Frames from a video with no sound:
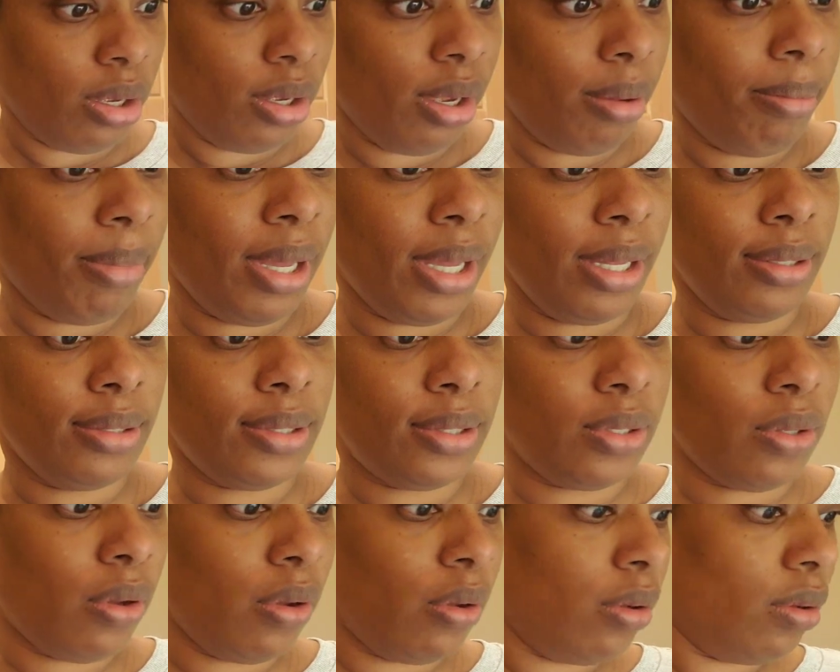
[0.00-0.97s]
Yeah man,
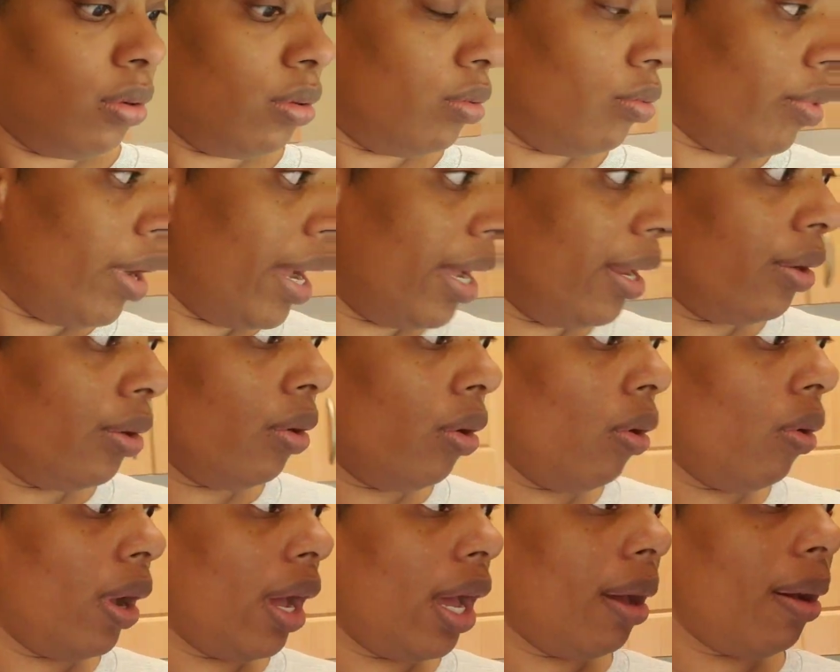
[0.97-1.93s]
so right
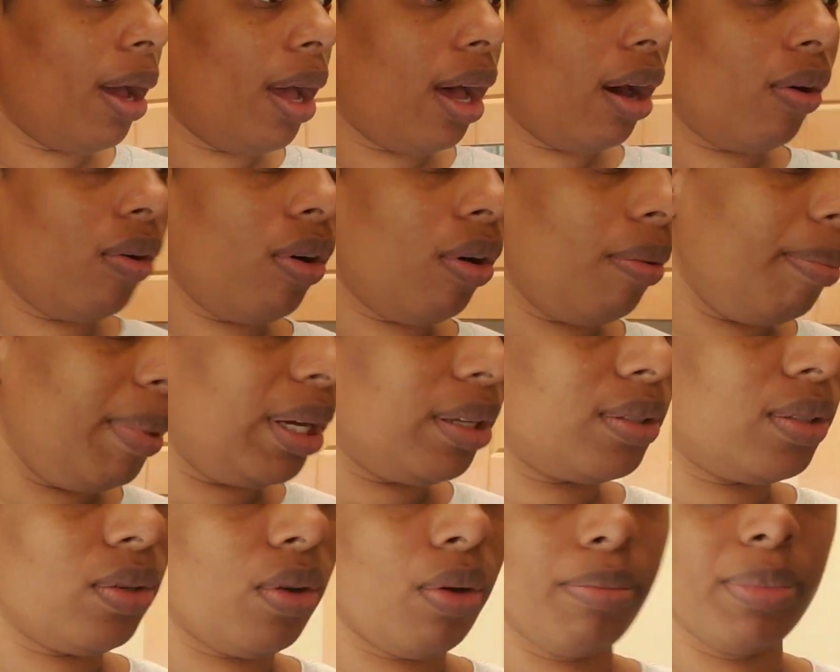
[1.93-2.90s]
now I'm gonna make
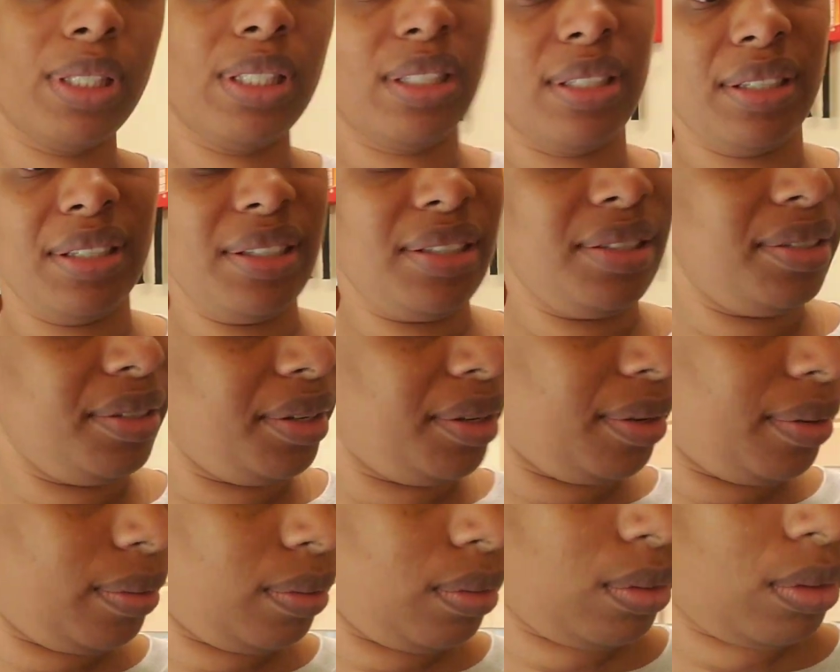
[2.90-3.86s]
some
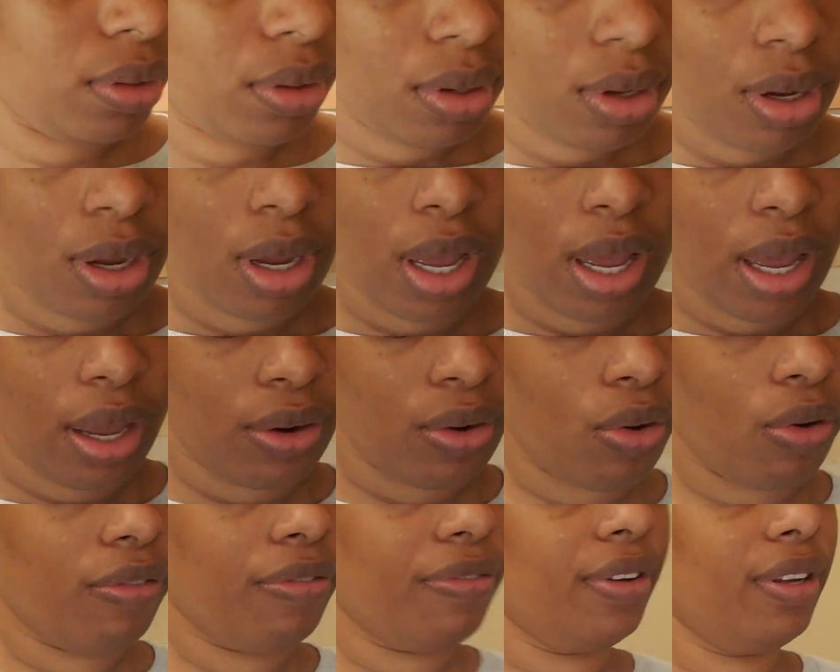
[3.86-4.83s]
tea. Don't